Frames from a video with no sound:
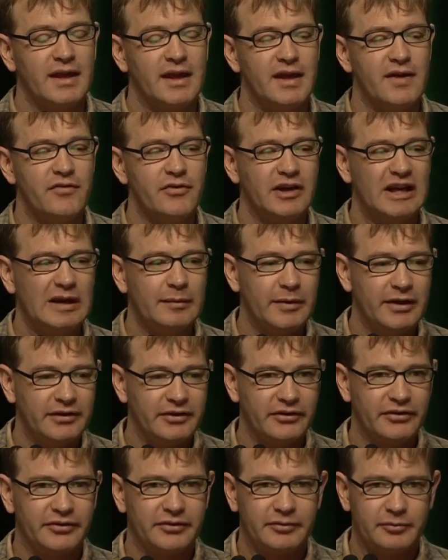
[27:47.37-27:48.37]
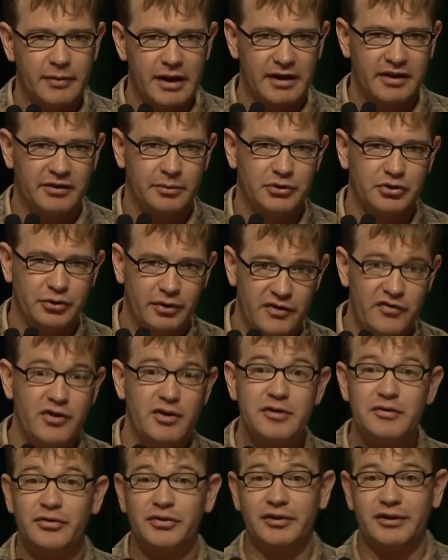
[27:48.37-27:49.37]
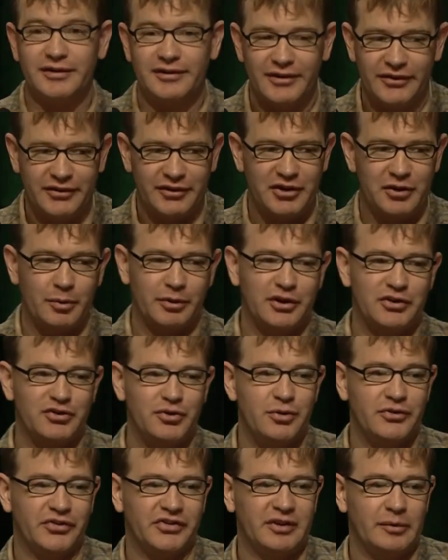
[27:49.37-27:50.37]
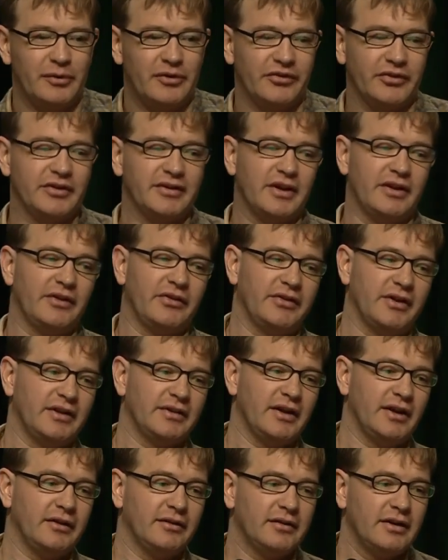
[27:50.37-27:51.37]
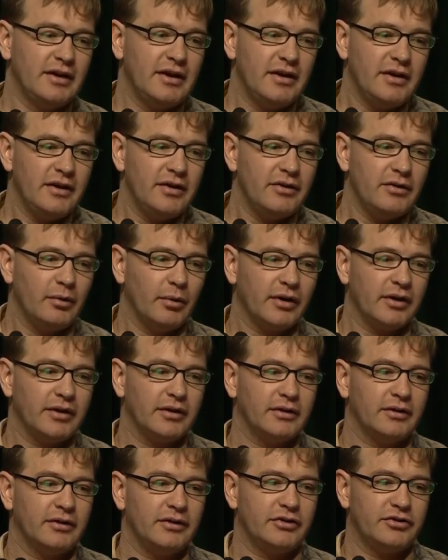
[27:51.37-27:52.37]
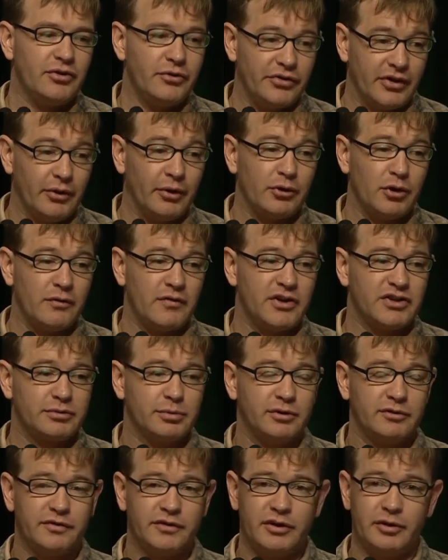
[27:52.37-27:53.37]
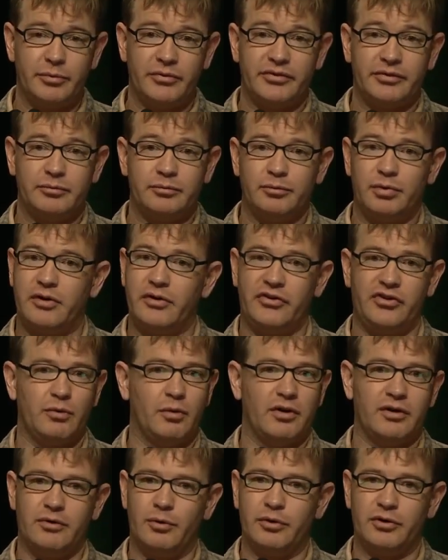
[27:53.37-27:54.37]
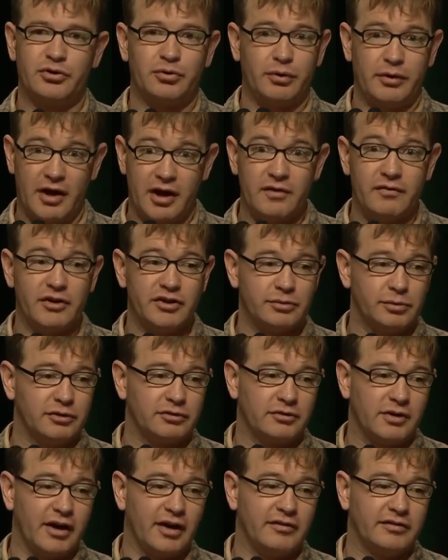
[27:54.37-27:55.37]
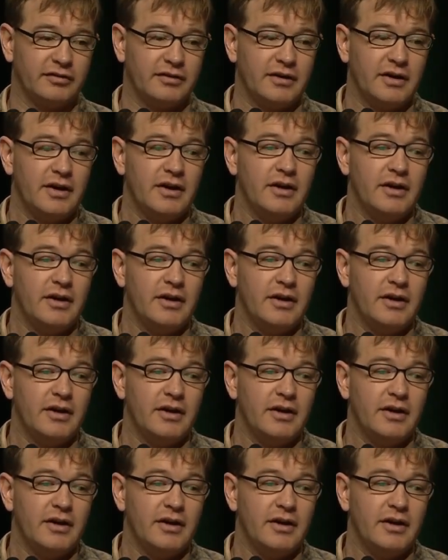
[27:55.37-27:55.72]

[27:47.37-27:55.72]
If you're going to be just making some choice, if you're interested in this and you want to choose a stimulus and data set, then you want to use audiovisual films because you want auditory and visual drive.